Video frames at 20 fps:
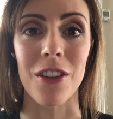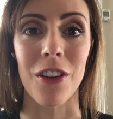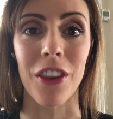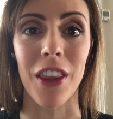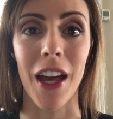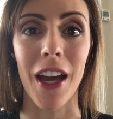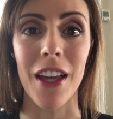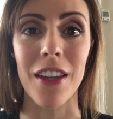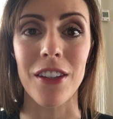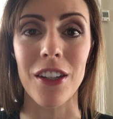so
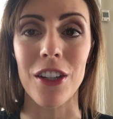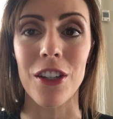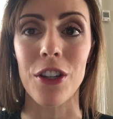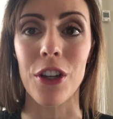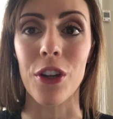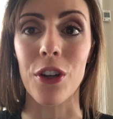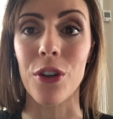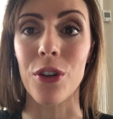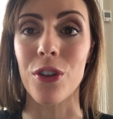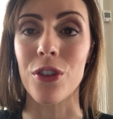that is a
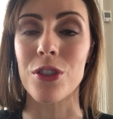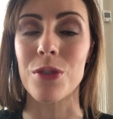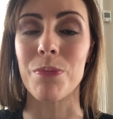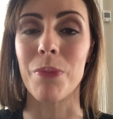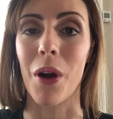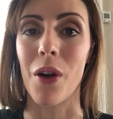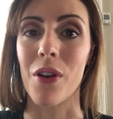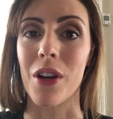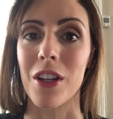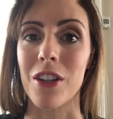huge
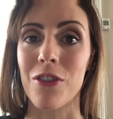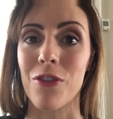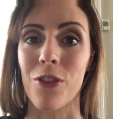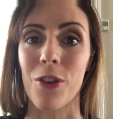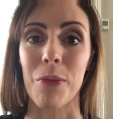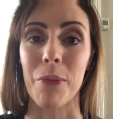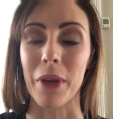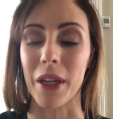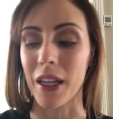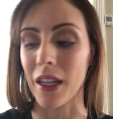bonus
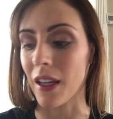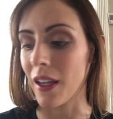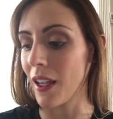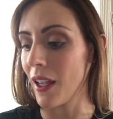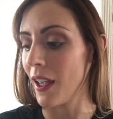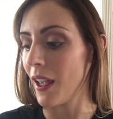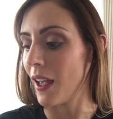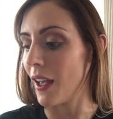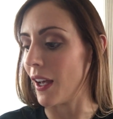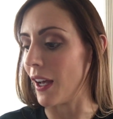for me.
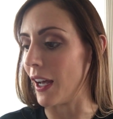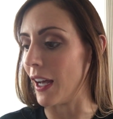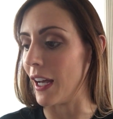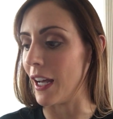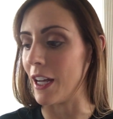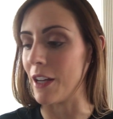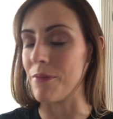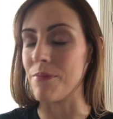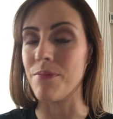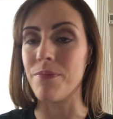
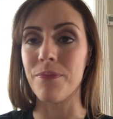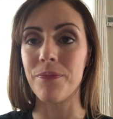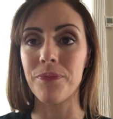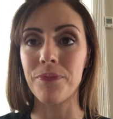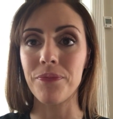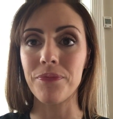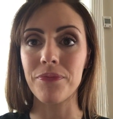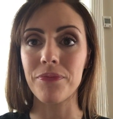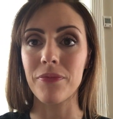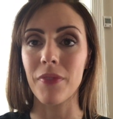
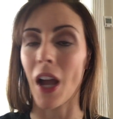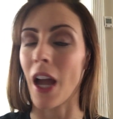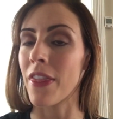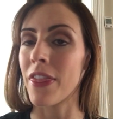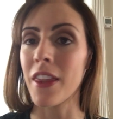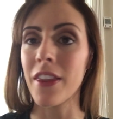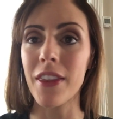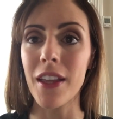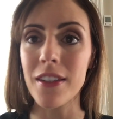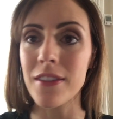I
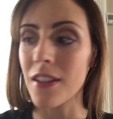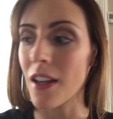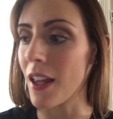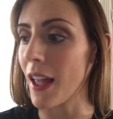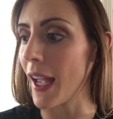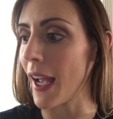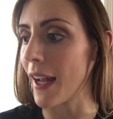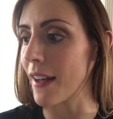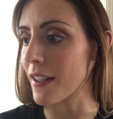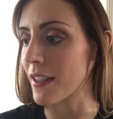think that's all
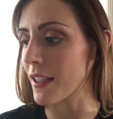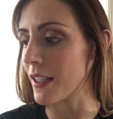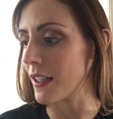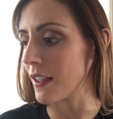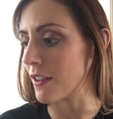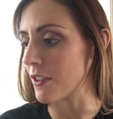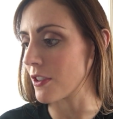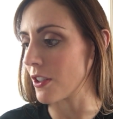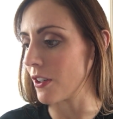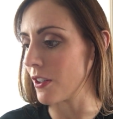I had
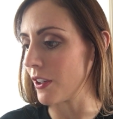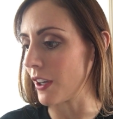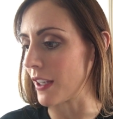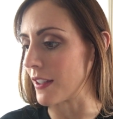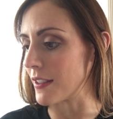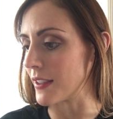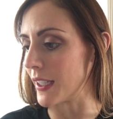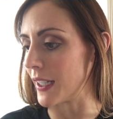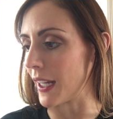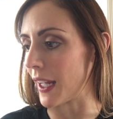to show you
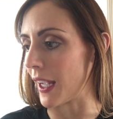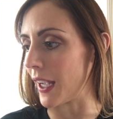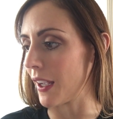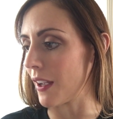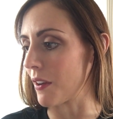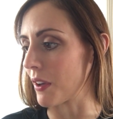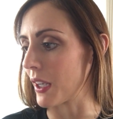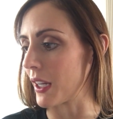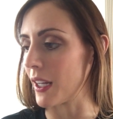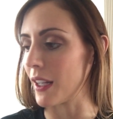guys today.
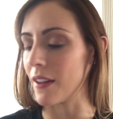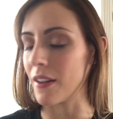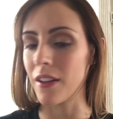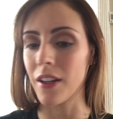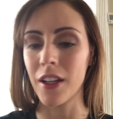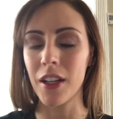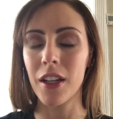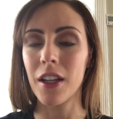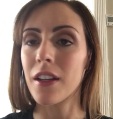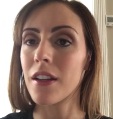I'm gonna
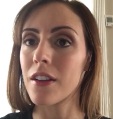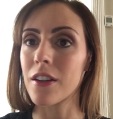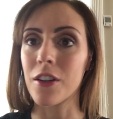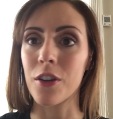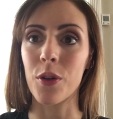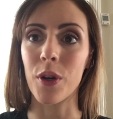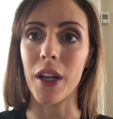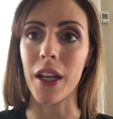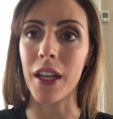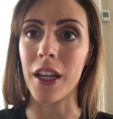
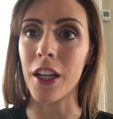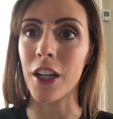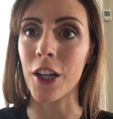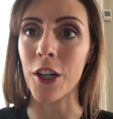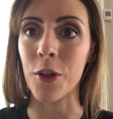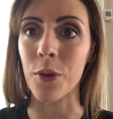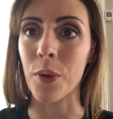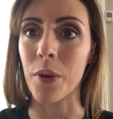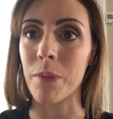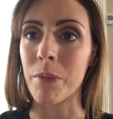quit
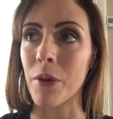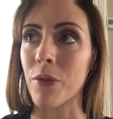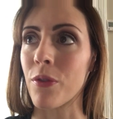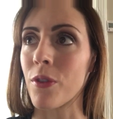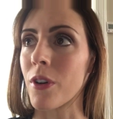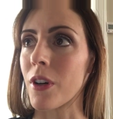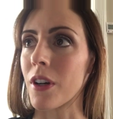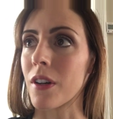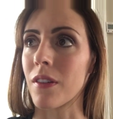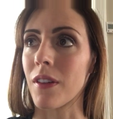here
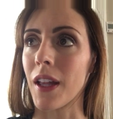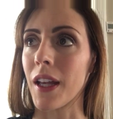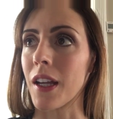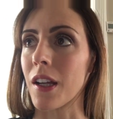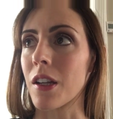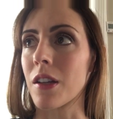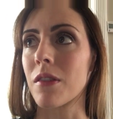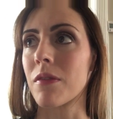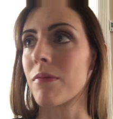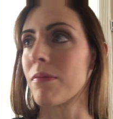before
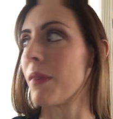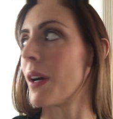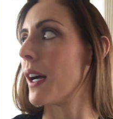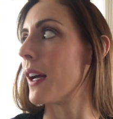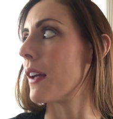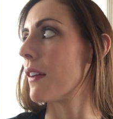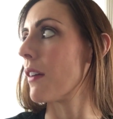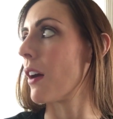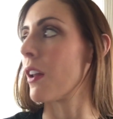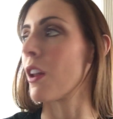like
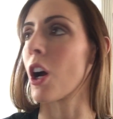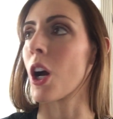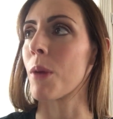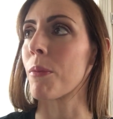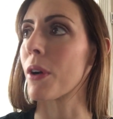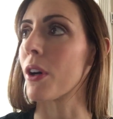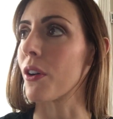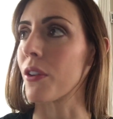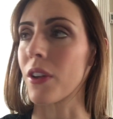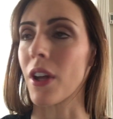my
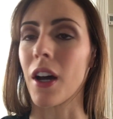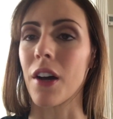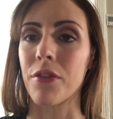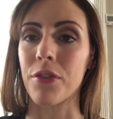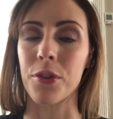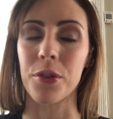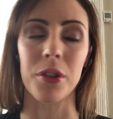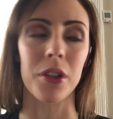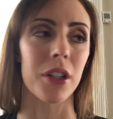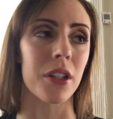alarm goes off
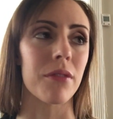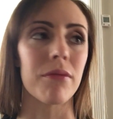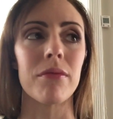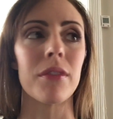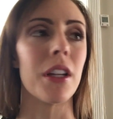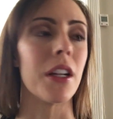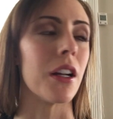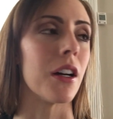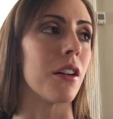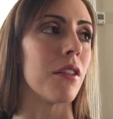or,
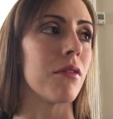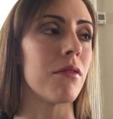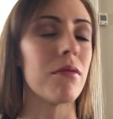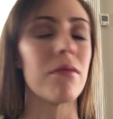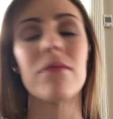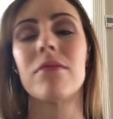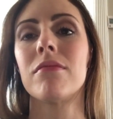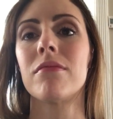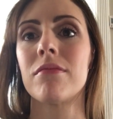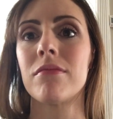you know,
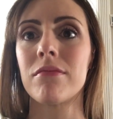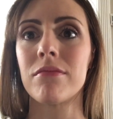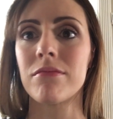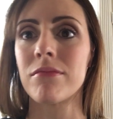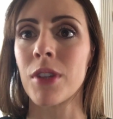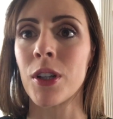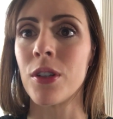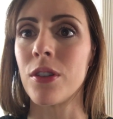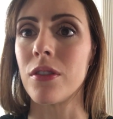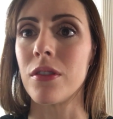
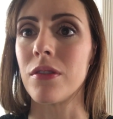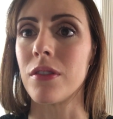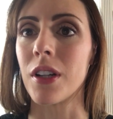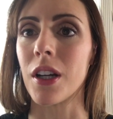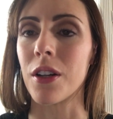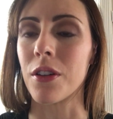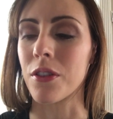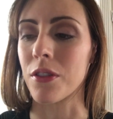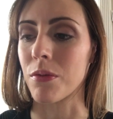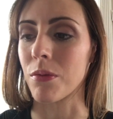who
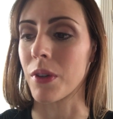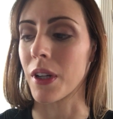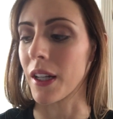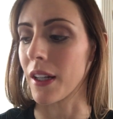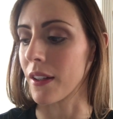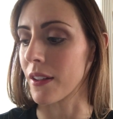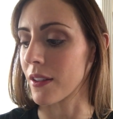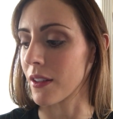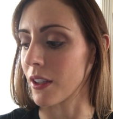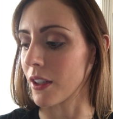knows what
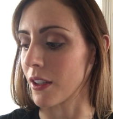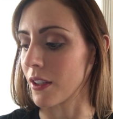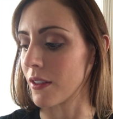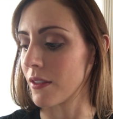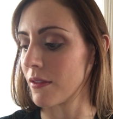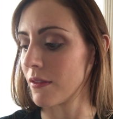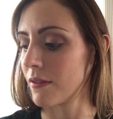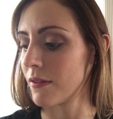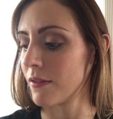else could